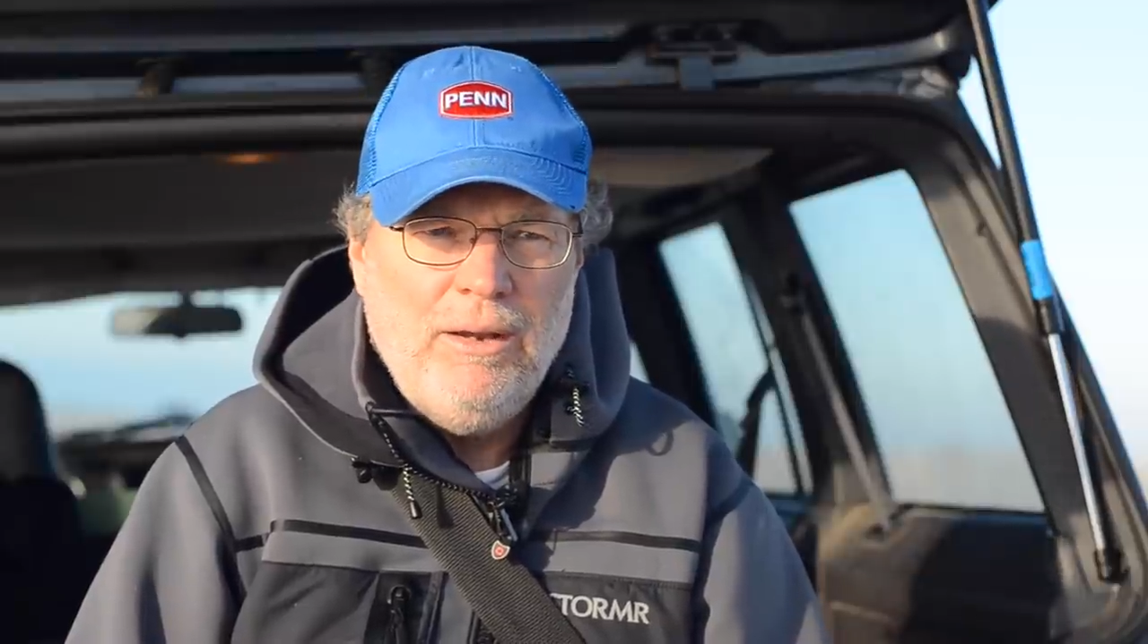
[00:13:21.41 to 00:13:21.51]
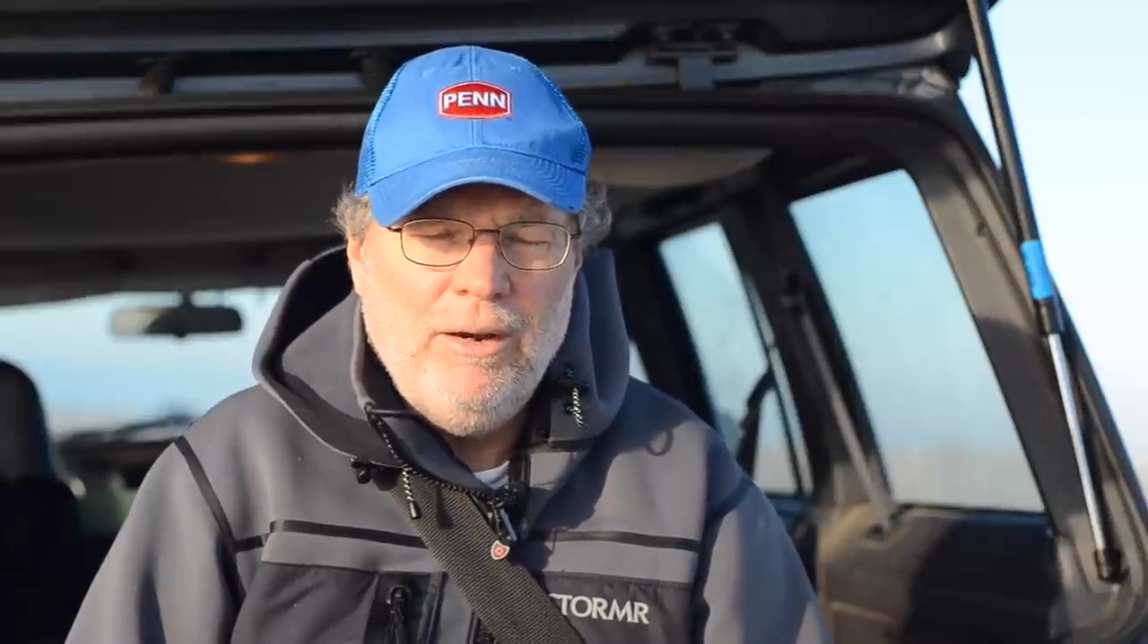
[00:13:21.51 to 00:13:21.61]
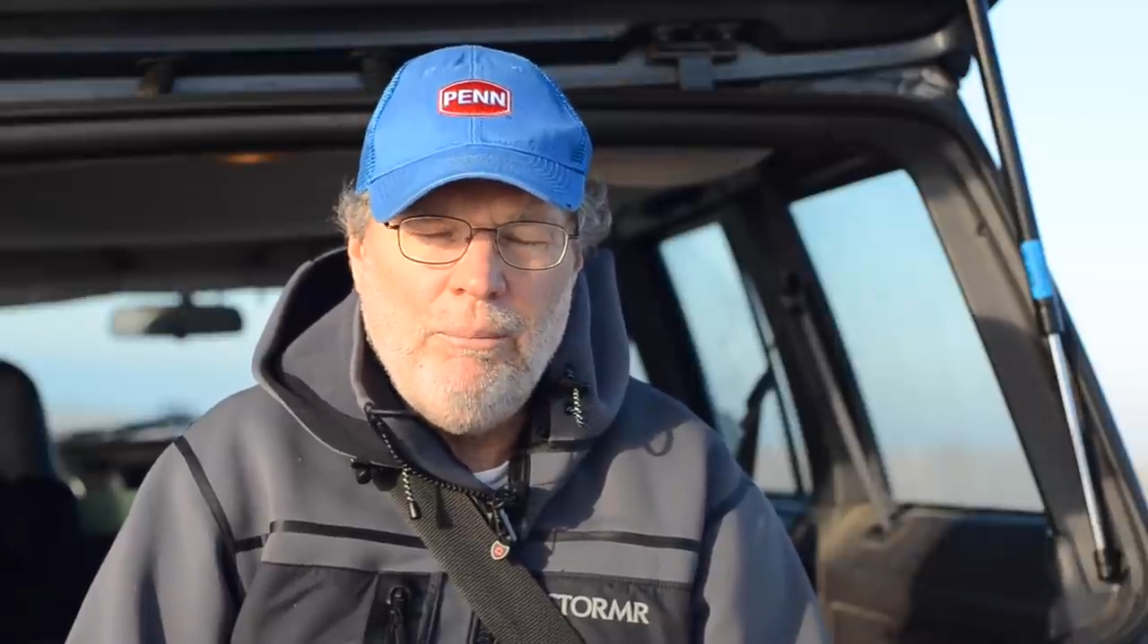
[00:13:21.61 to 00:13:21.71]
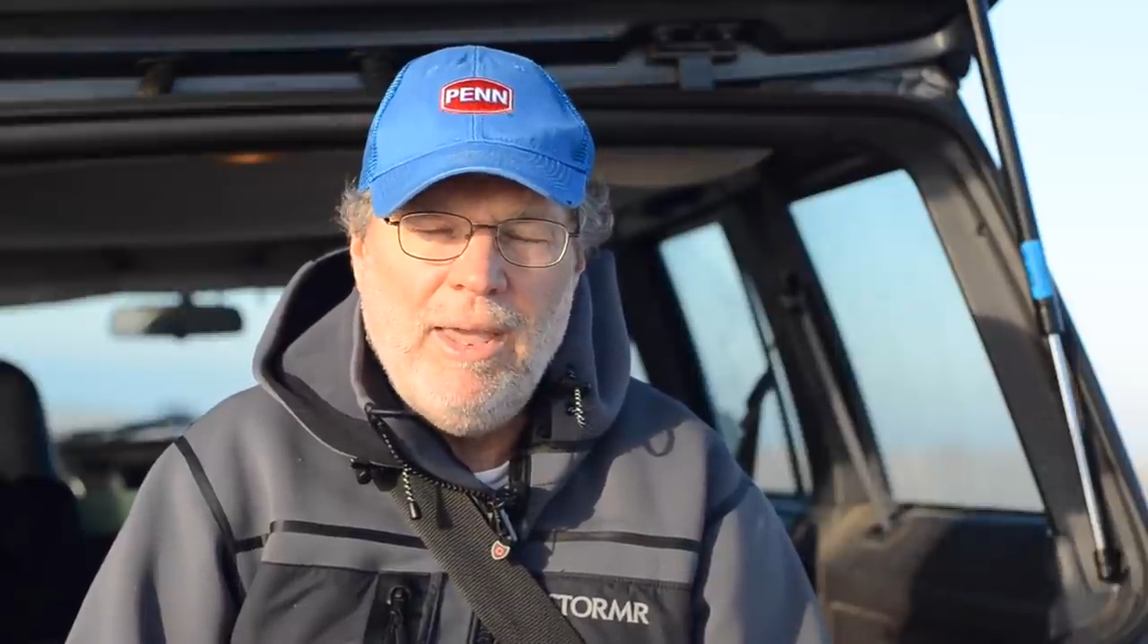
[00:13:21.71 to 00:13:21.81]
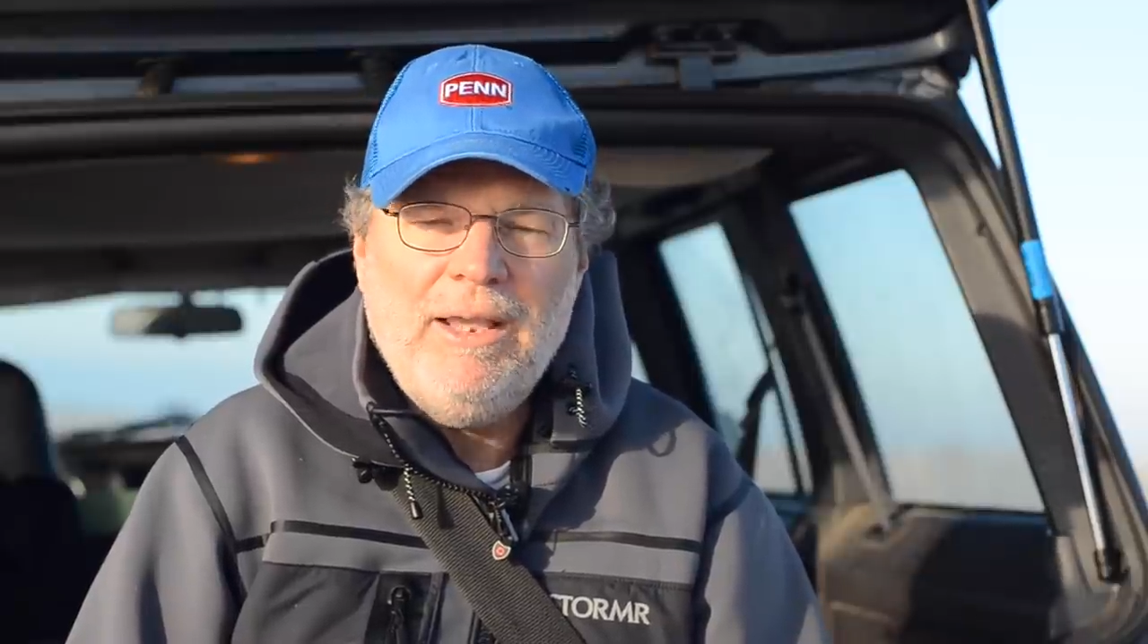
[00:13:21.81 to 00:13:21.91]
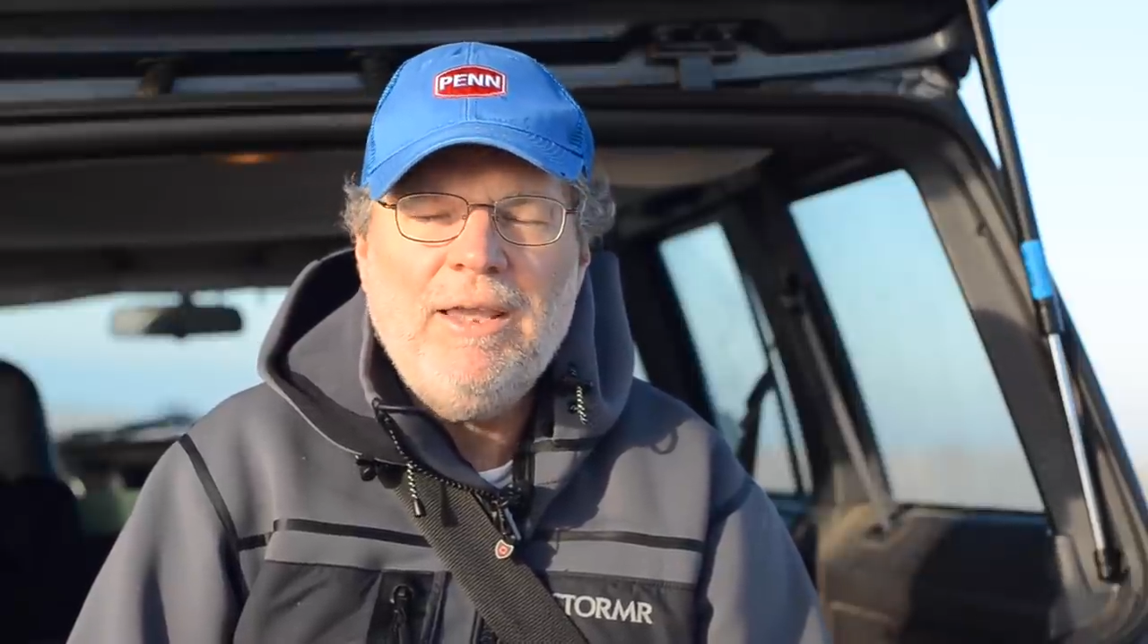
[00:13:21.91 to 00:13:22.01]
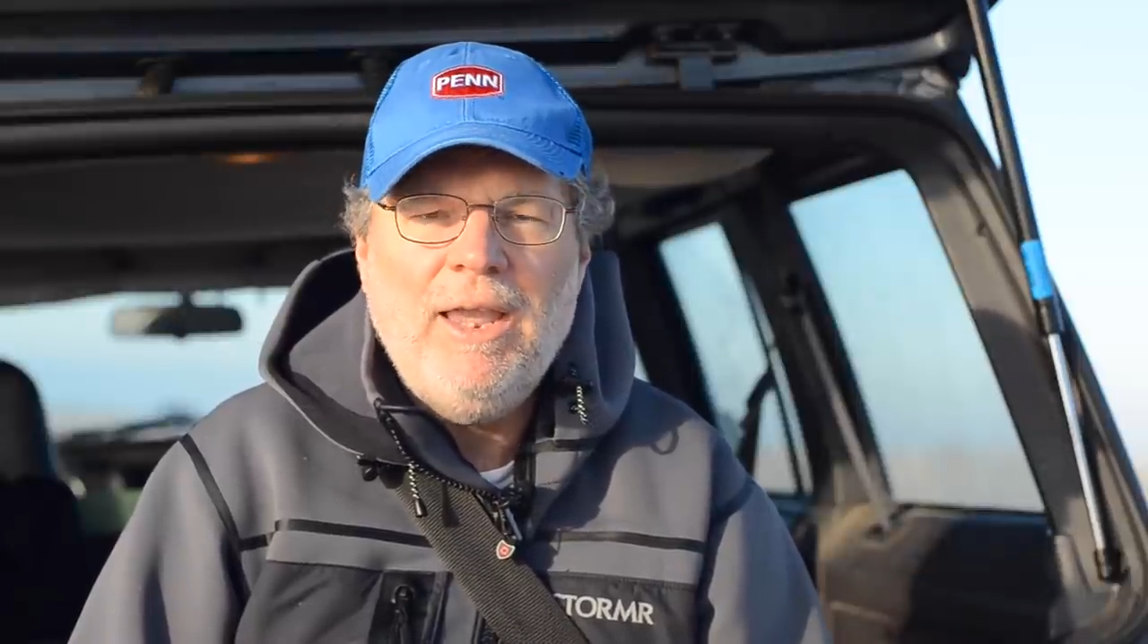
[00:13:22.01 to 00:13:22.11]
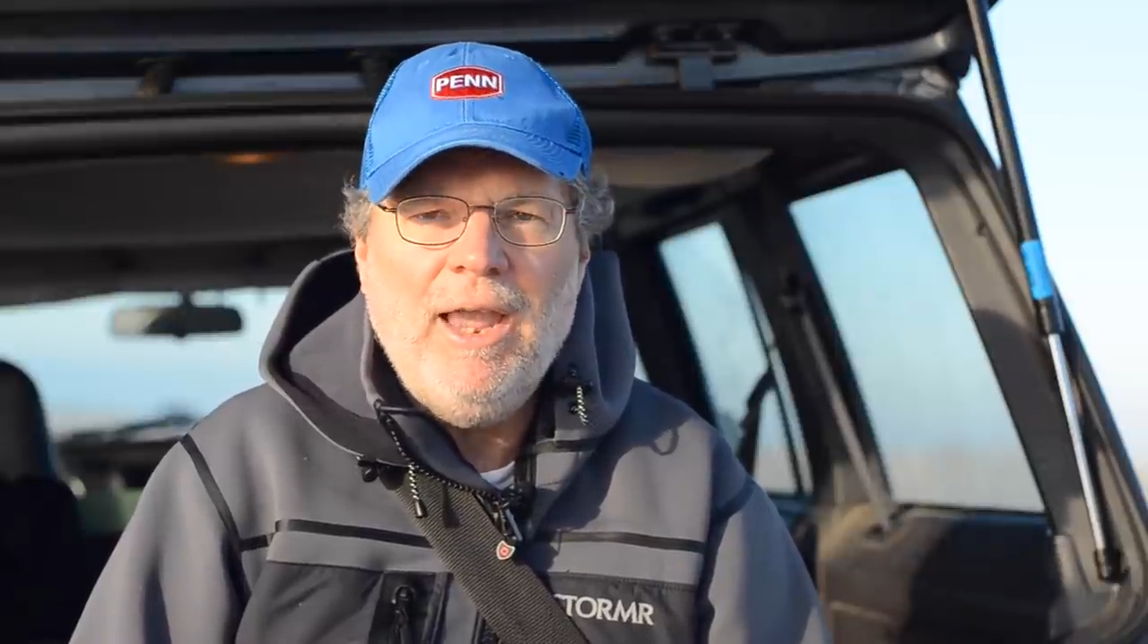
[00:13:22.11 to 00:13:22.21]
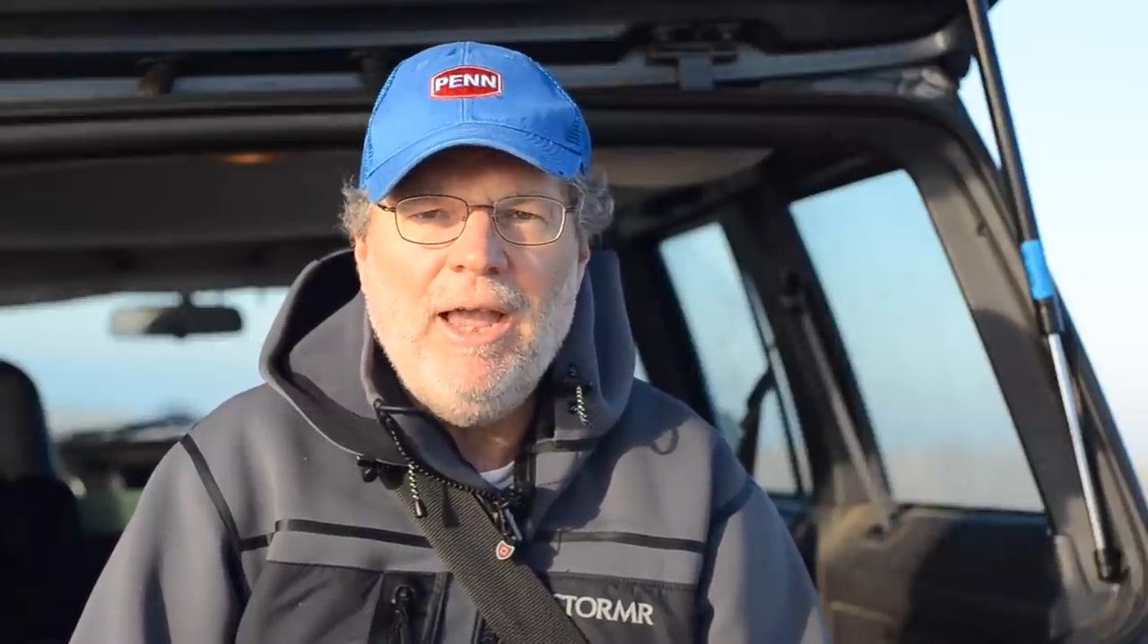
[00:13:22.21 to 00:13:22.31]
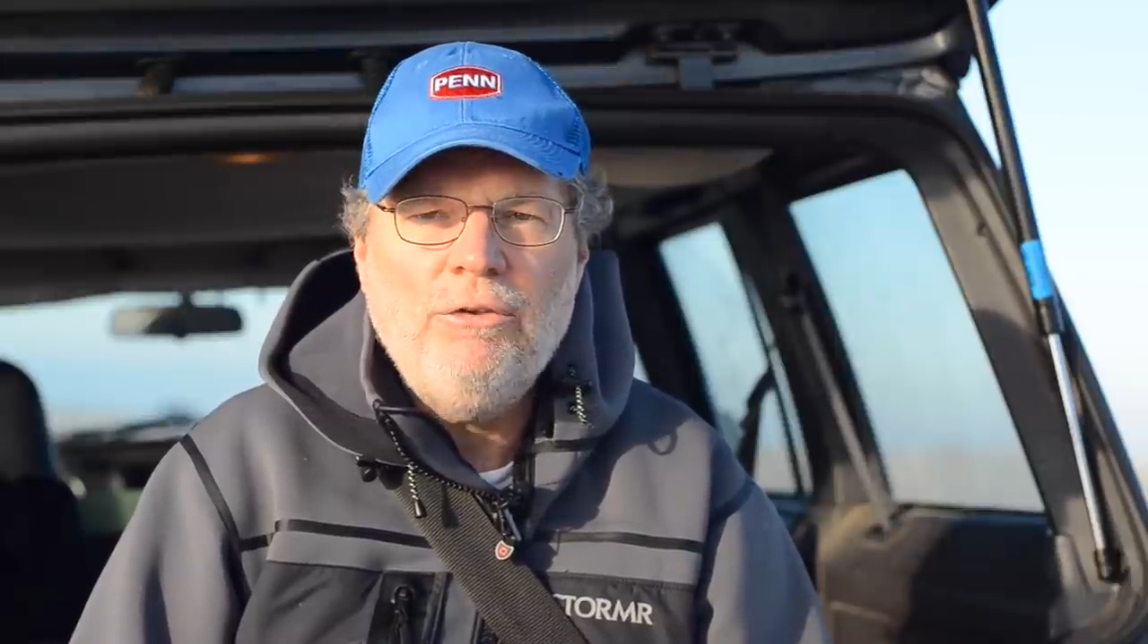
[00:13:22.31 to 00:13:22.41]
you know, make a
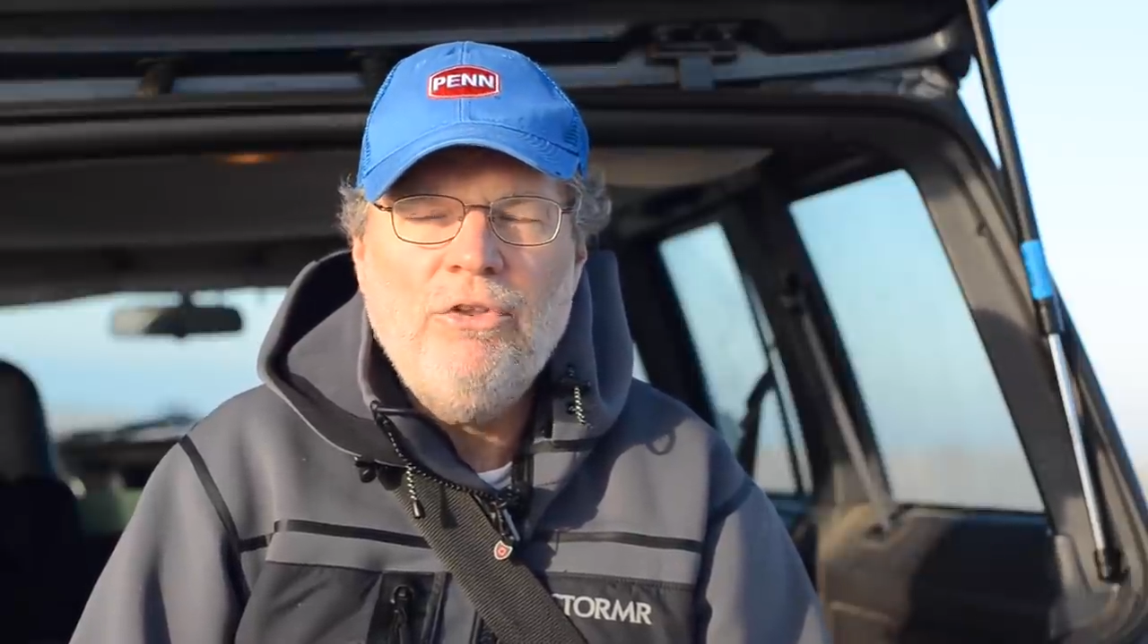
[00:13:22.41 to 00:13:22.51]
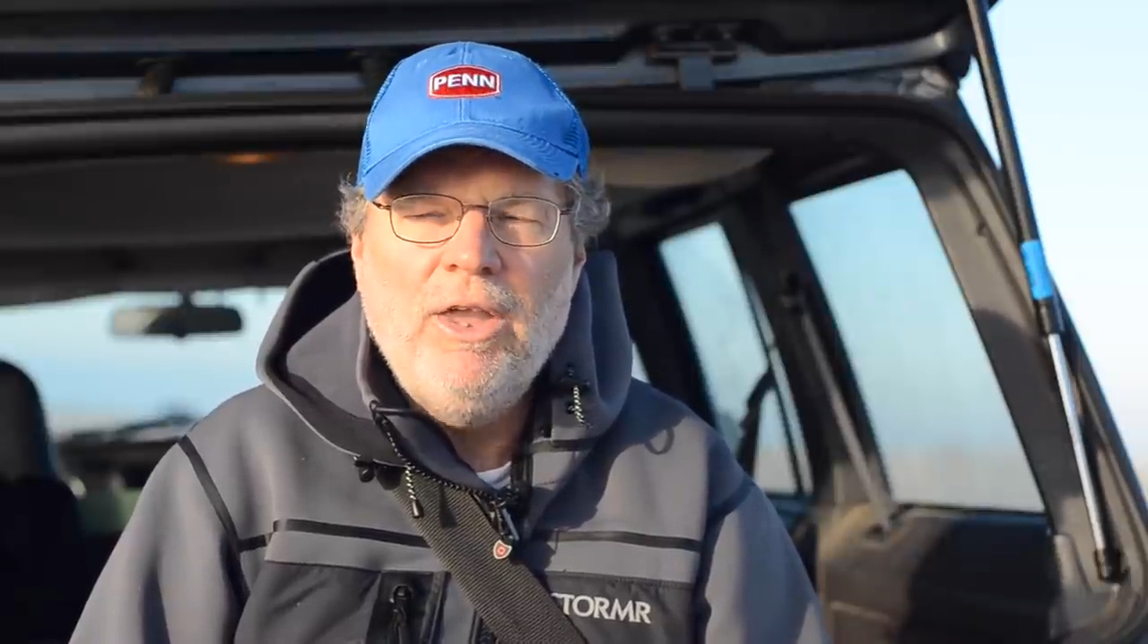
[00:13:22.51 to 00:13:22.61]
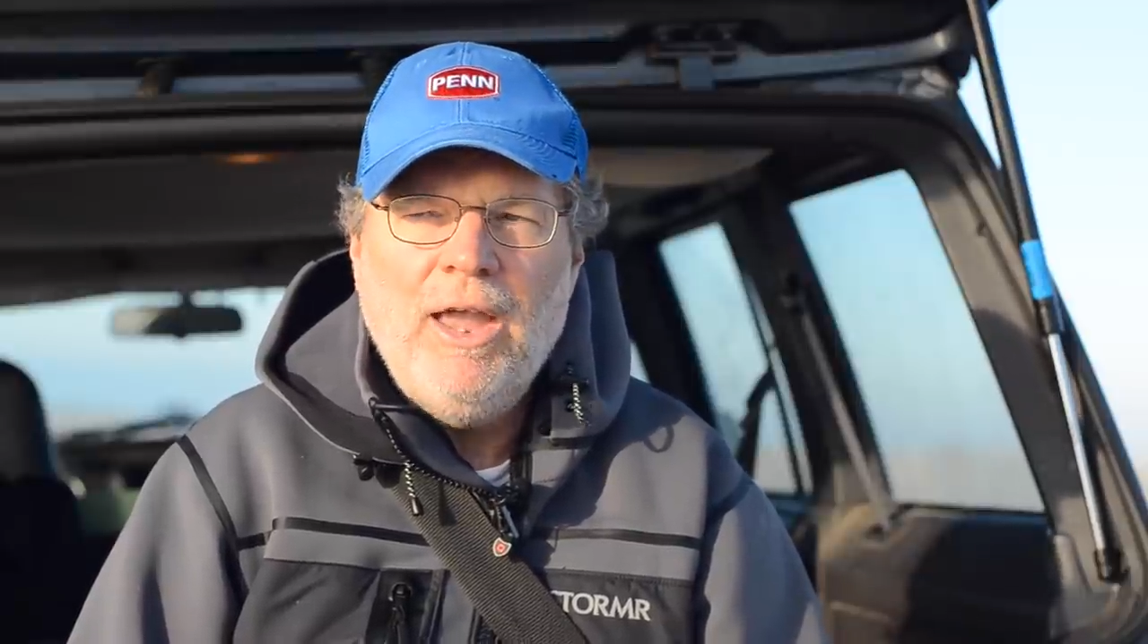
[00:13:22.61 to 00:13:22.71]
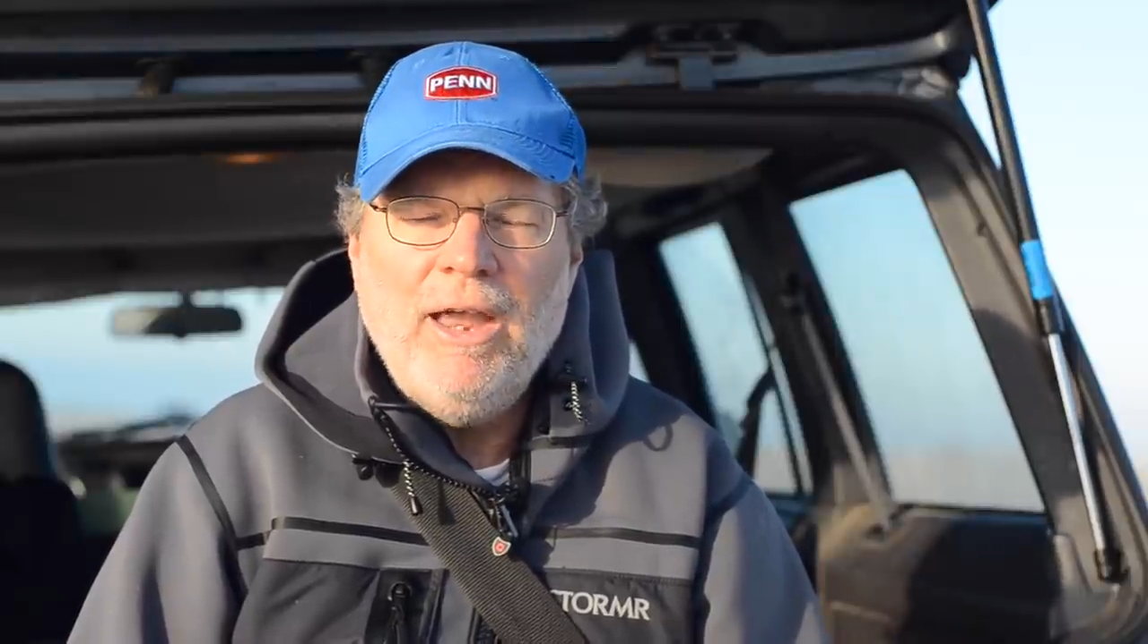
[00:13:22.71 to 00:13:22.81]
cast